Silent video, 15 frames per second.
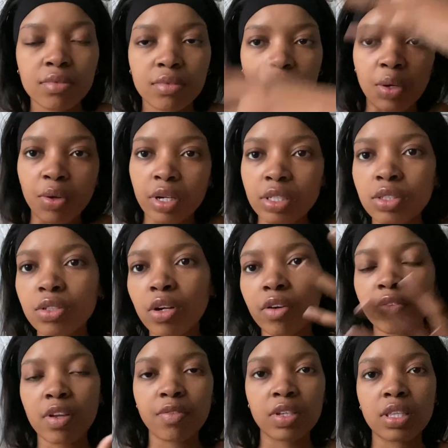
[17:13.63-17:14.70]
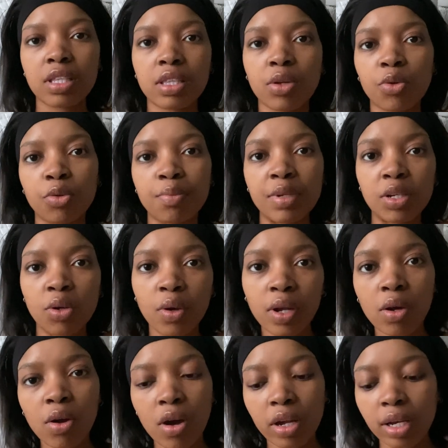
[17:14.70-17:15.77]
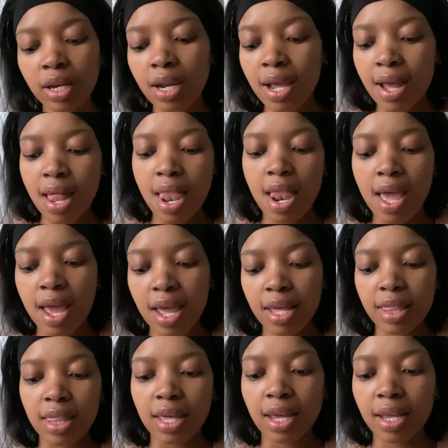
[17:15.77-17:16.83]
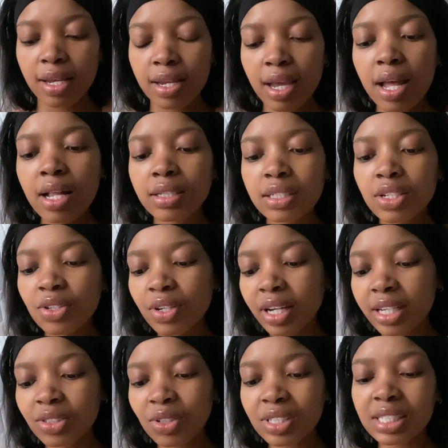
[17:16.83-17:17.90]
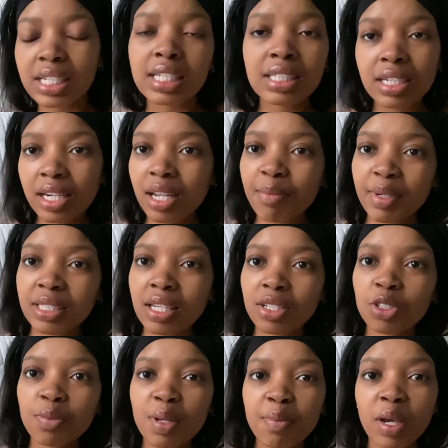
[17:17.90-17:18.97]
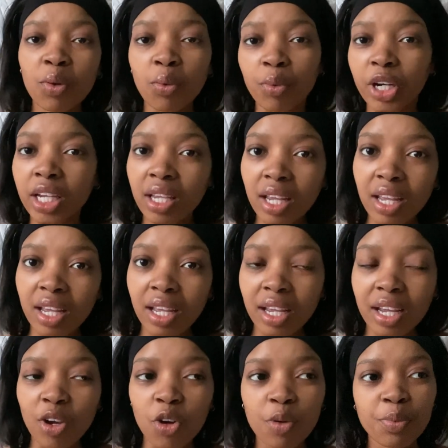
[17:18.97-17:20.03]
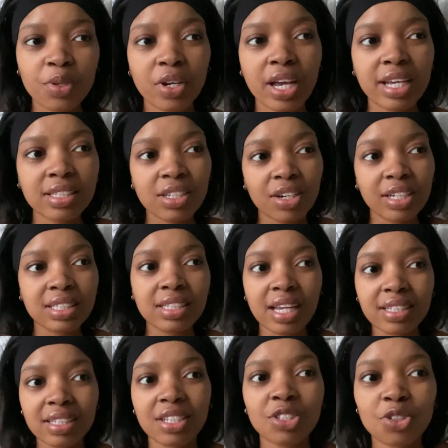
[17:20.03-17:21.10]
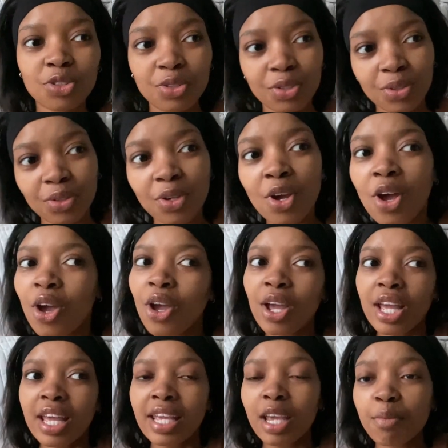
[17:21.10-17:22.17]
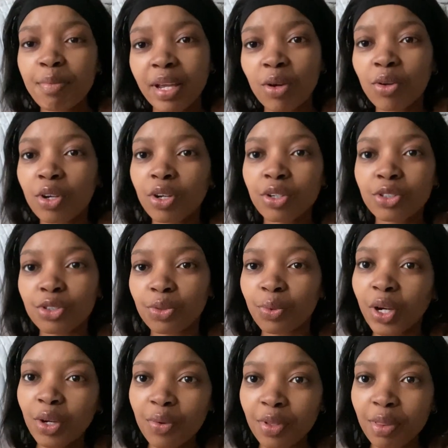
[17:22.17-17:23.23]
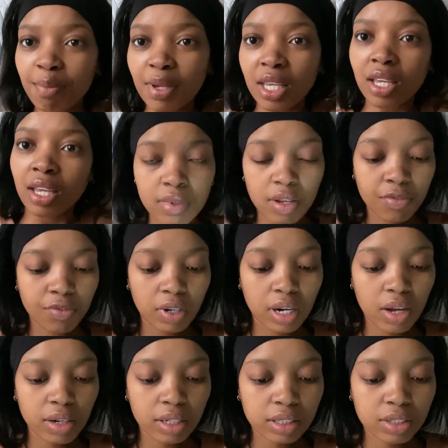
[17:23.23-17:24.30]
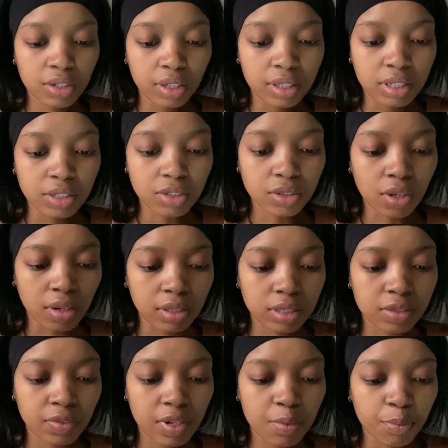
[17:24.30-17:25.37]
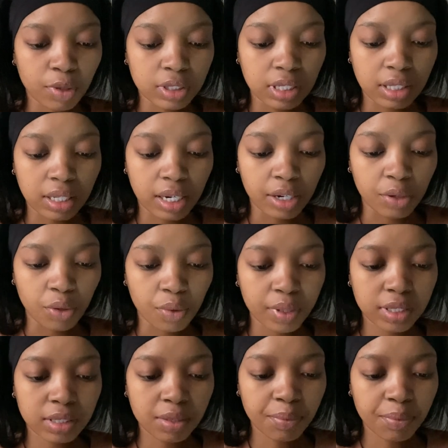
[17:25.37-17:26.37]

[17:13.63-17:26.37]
the rest of everything that will be going on. And then yeah, I'll see you guys on Saturday. I'm excited to be back working. I hope you guys are excited to get back to work with me. For now, let's learn this song. It's very important that I know it.